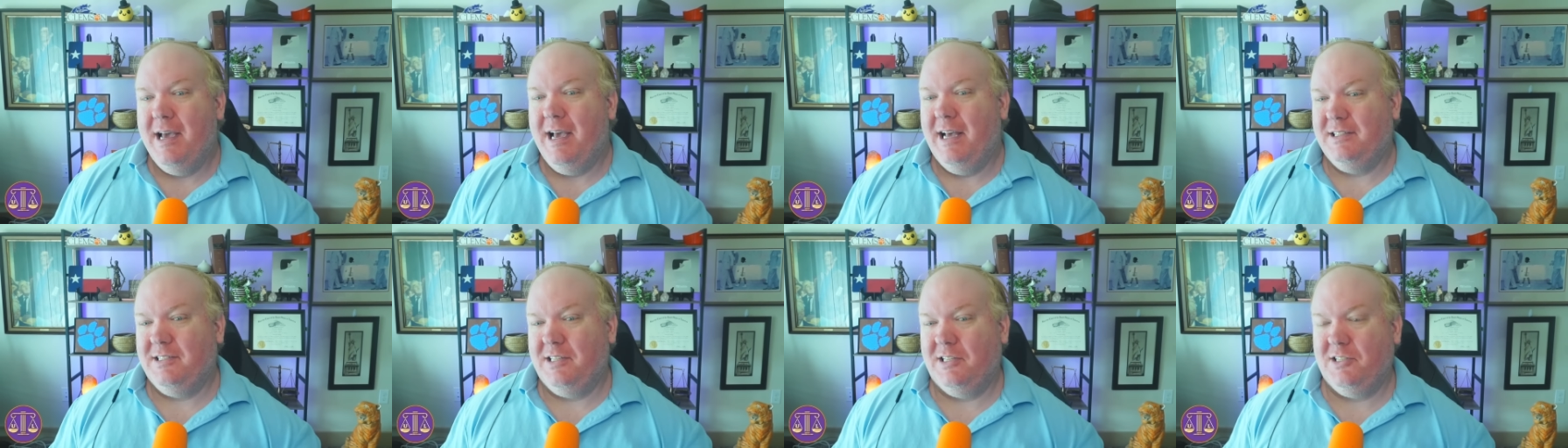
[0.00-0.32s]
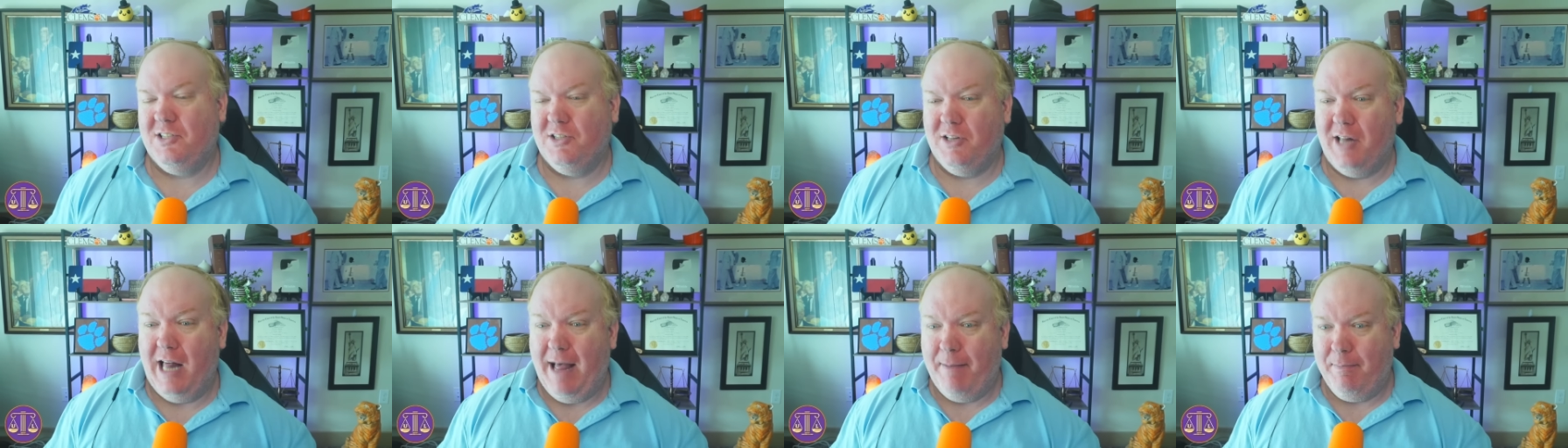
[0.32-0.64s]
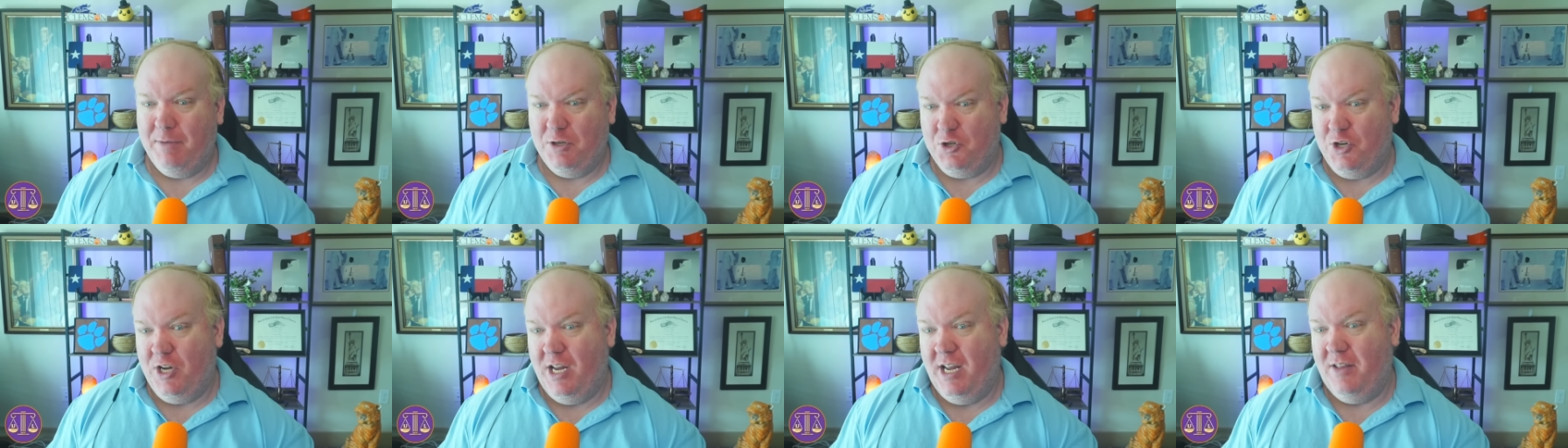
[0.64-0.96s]
It's a slot
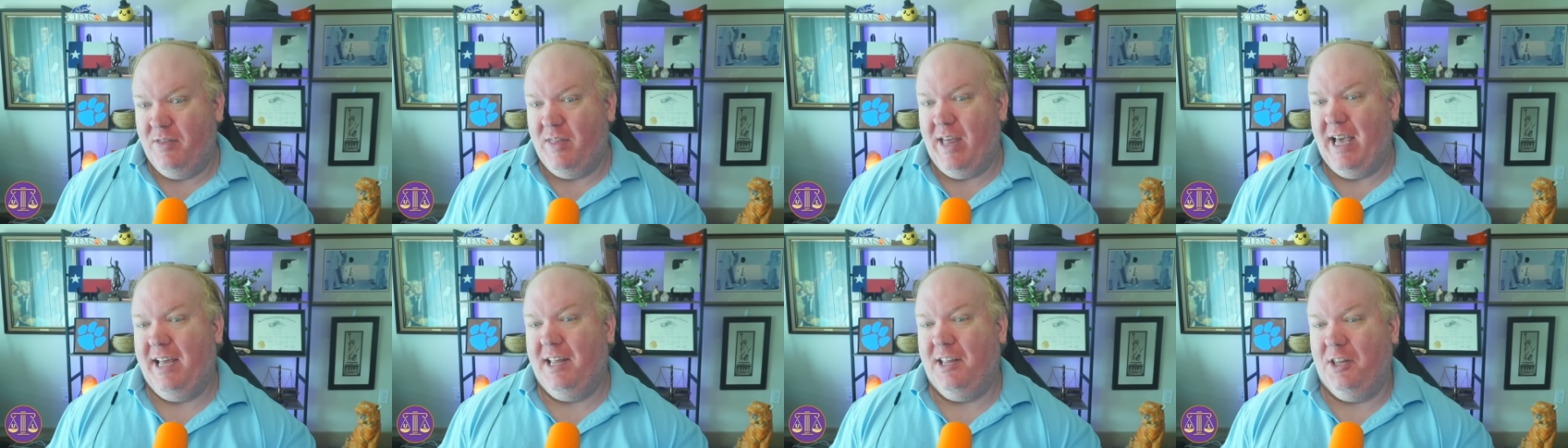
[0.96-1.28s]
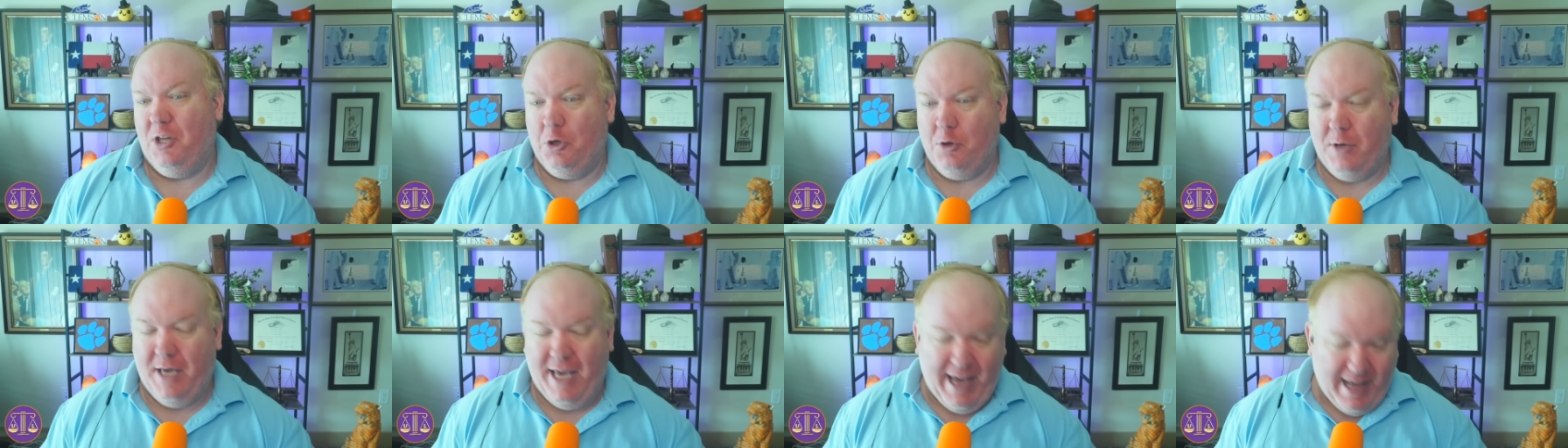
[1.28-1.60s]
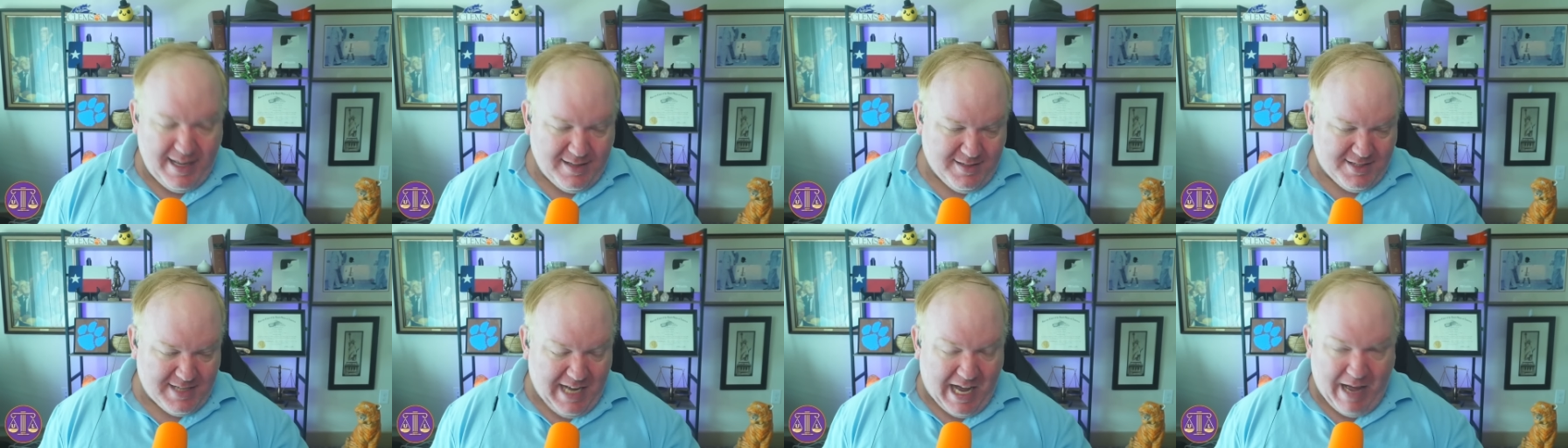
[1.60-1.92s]
machine that you
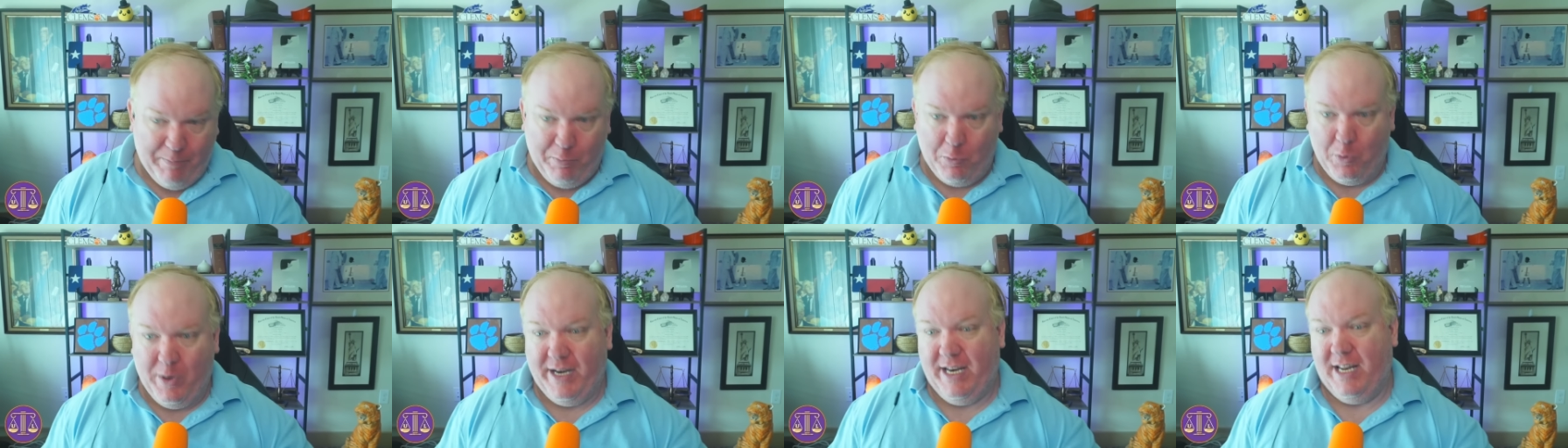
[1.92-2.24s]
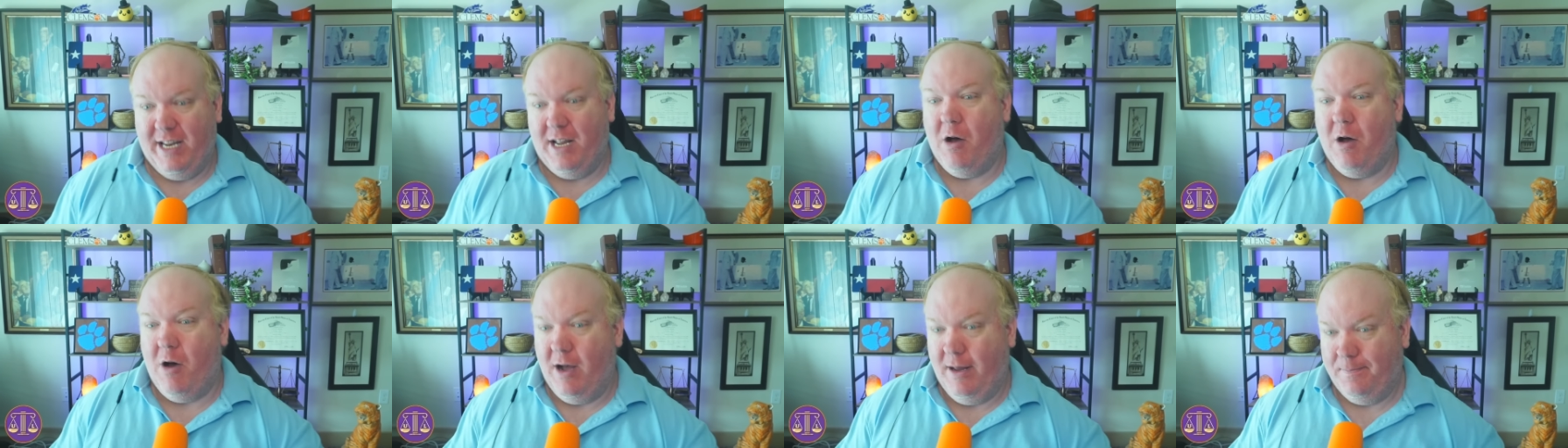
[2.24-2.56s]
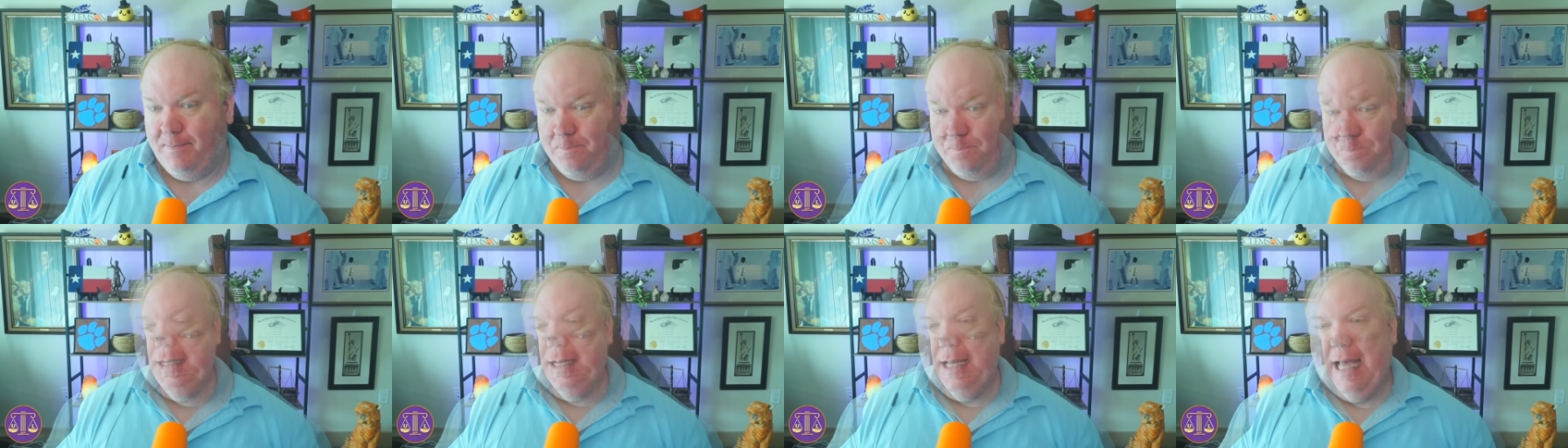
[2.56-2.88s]
can't stop winning
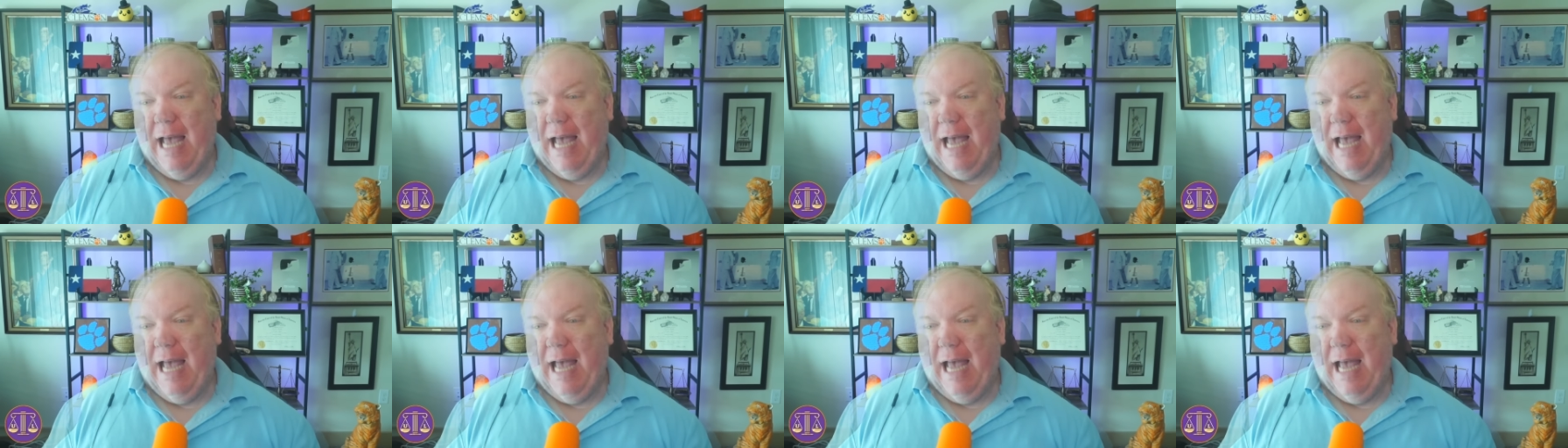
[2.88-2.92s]
on.